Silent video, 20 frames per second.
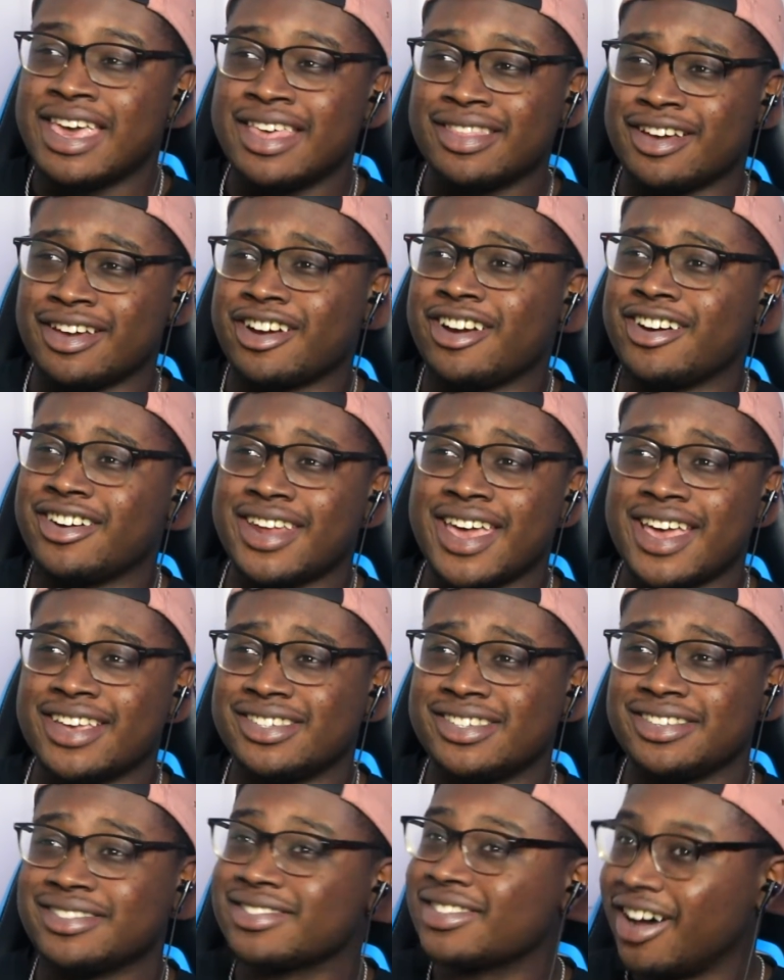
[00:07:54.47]
The
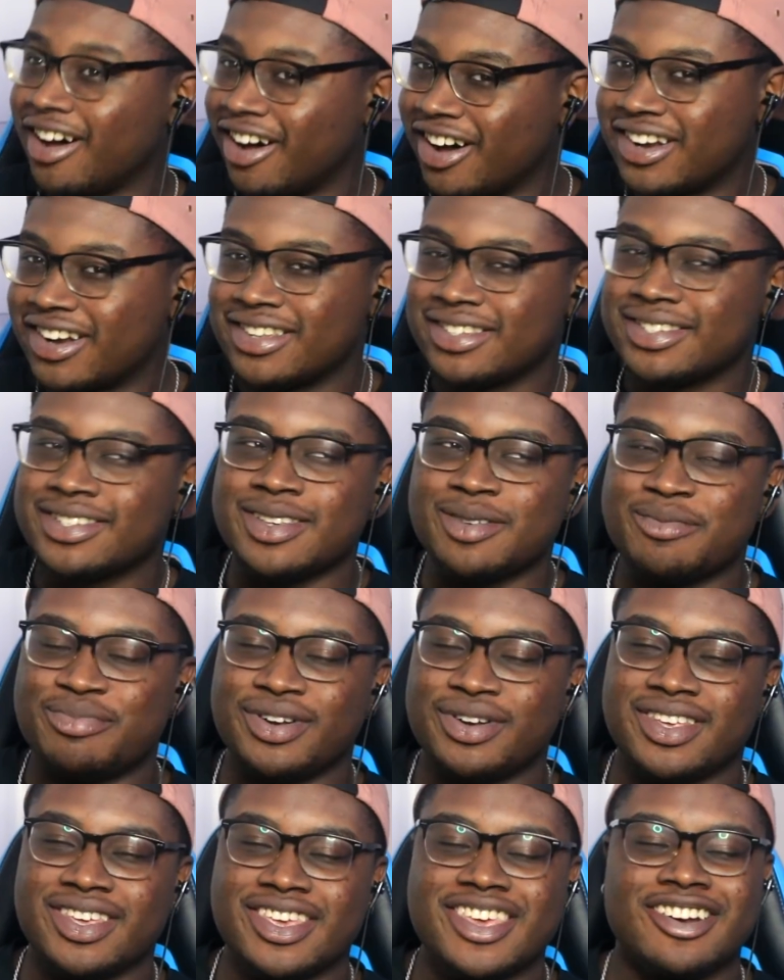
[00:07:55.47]
Kardashians honestly
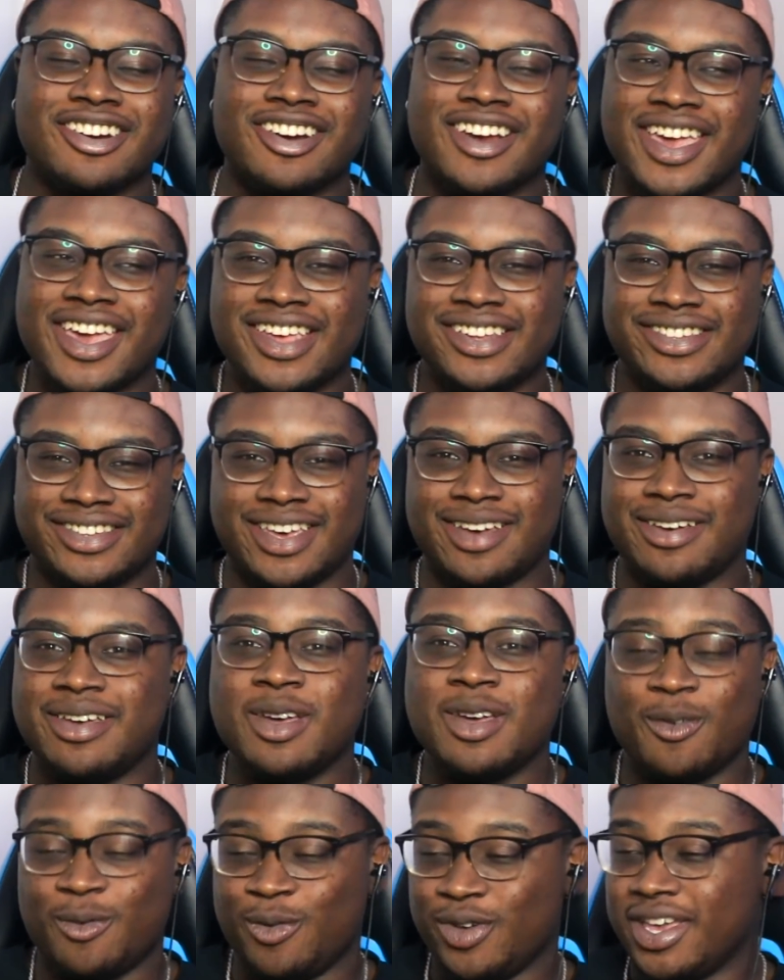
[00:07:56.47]
put it in our heads that
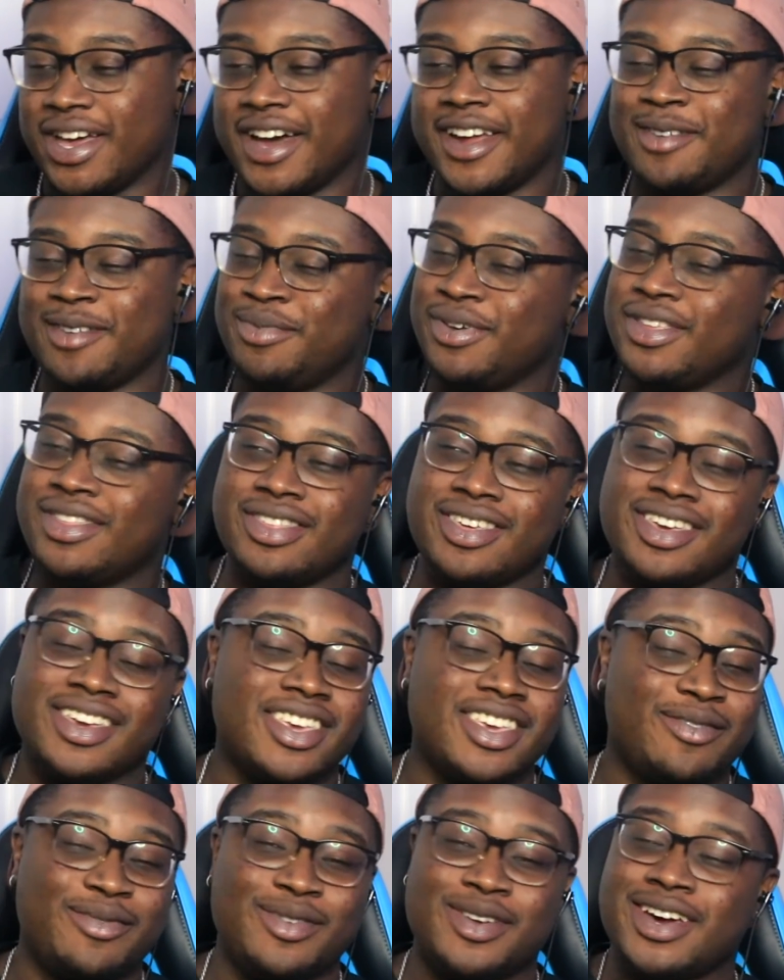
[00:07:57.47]
we gotta be
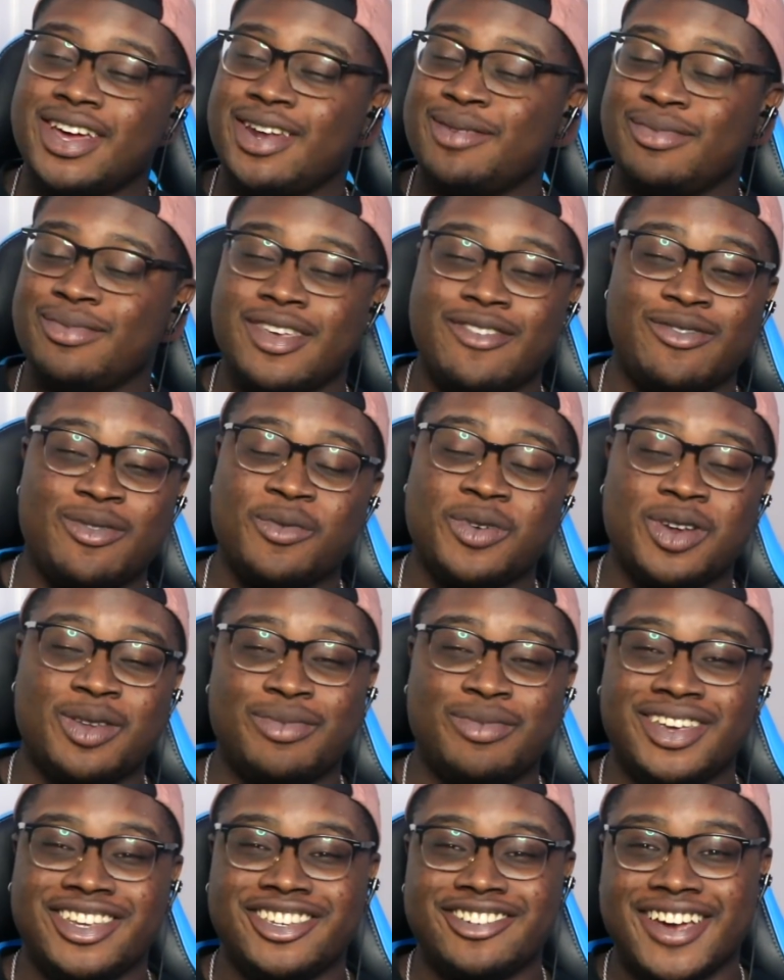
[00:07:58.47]
thick if we want to
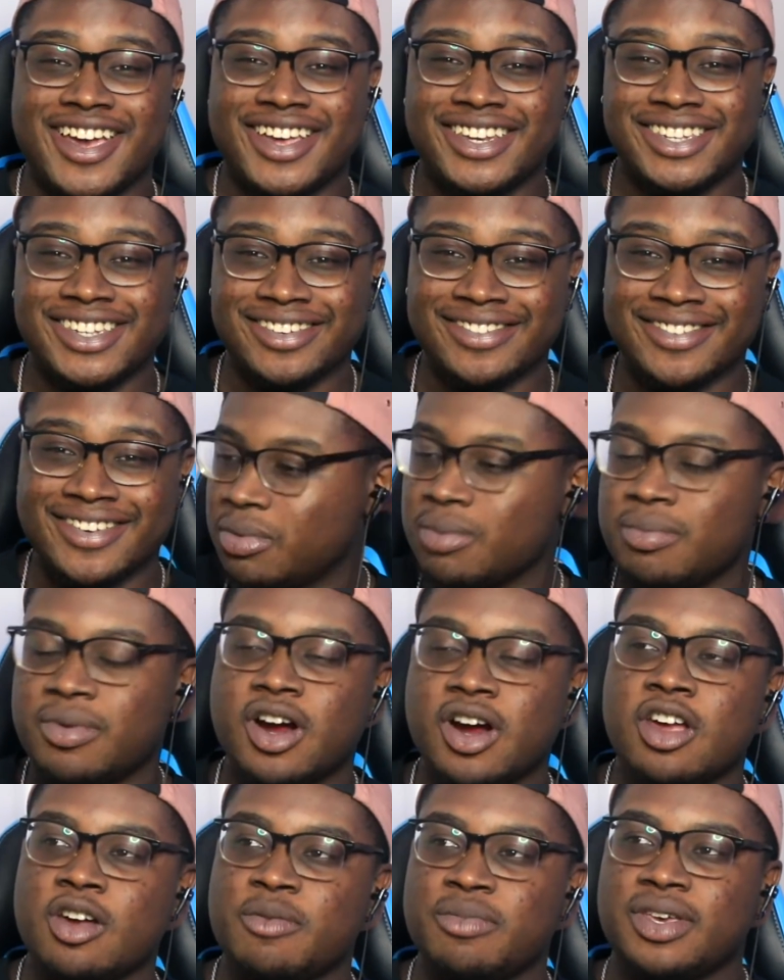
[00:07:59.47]
be attractive. But
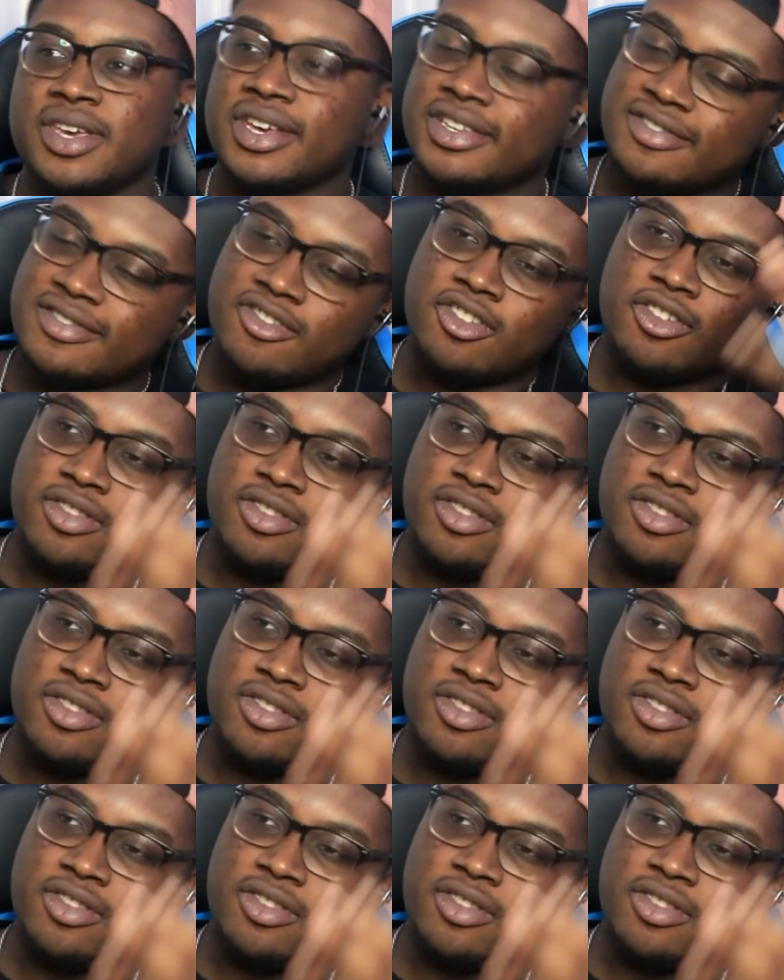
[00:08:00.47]
Mario, because of your